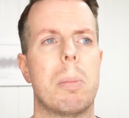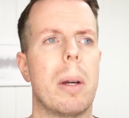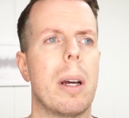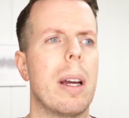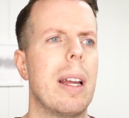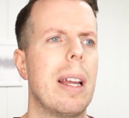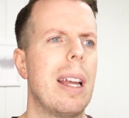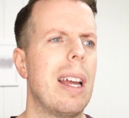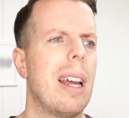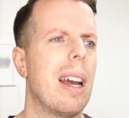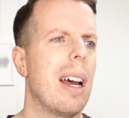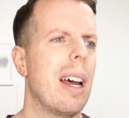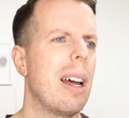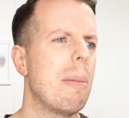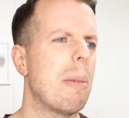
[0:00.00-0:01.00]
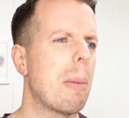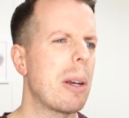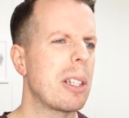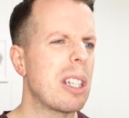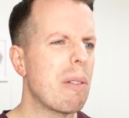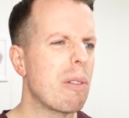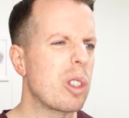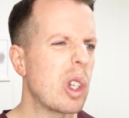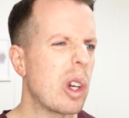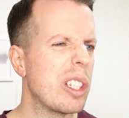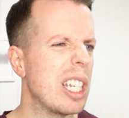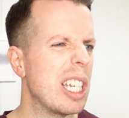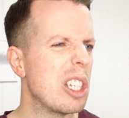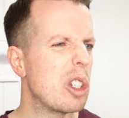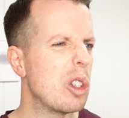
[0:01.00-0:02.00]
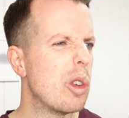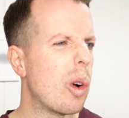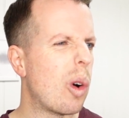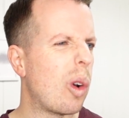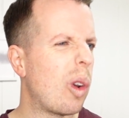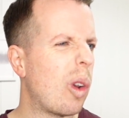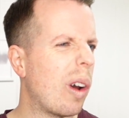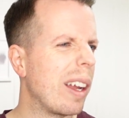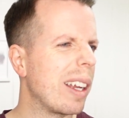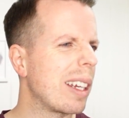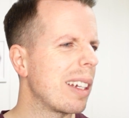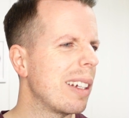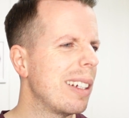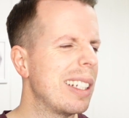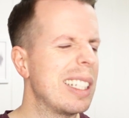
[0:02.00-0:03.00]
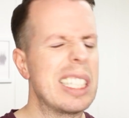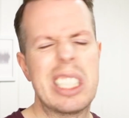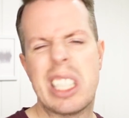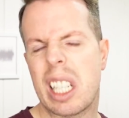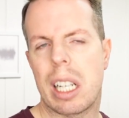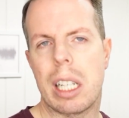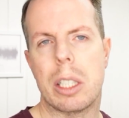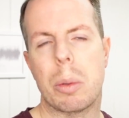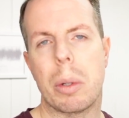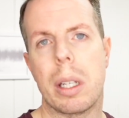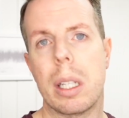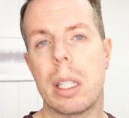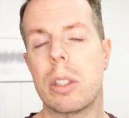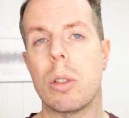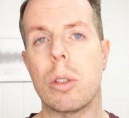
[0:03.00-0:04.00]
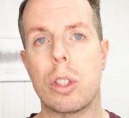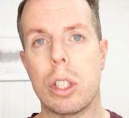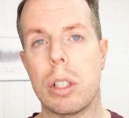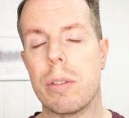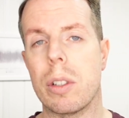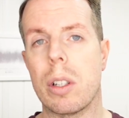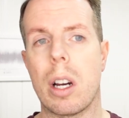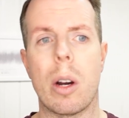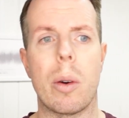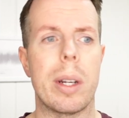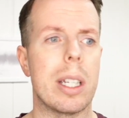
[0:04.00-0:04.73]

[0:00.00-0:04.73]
But I must emphasize, it's not like sickly sweet, it's not juvenile,